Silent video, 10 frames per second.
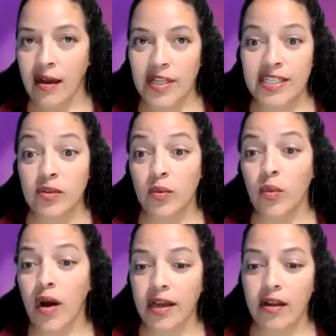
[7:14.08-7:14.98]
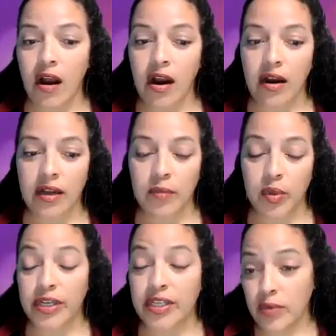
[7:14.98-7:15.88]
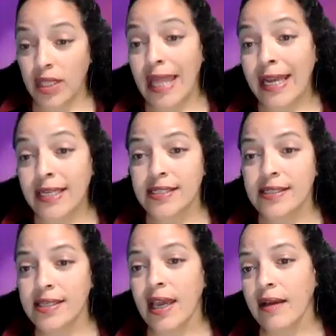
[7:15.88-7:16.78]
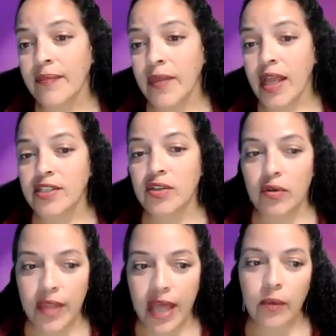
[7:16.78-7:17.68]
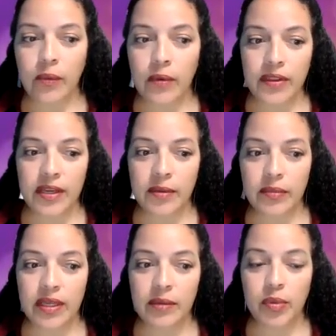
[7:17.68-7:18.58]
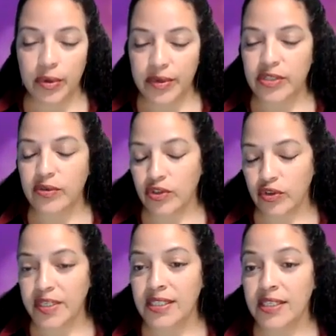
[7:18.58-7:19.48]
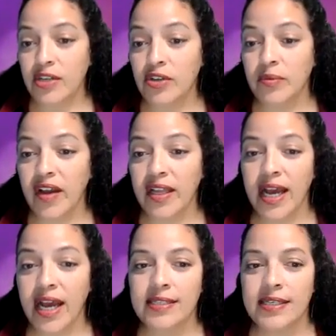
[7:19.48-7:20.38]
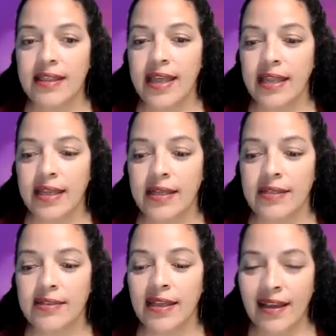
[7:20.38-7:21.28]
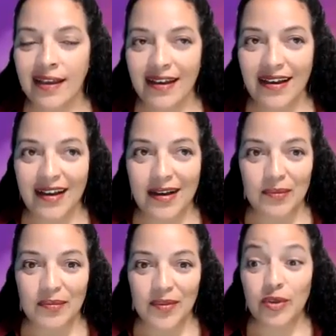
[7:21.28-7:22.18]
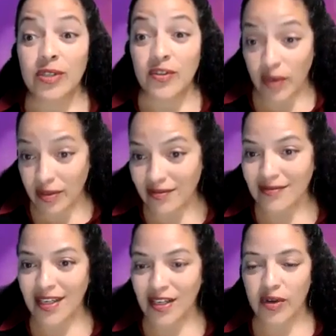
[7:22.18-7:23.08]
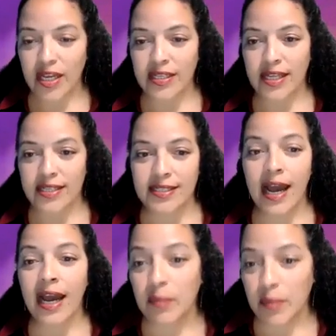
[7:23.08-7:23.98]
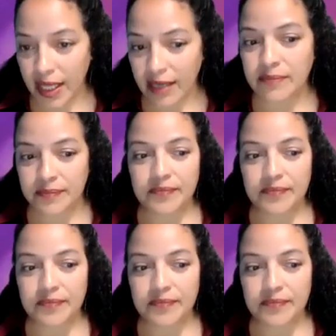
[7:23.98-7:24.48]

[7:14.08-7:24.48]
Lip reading: This is what our employees would like to see, so that the employee resource groups continue to provide content that is useful. It's timely.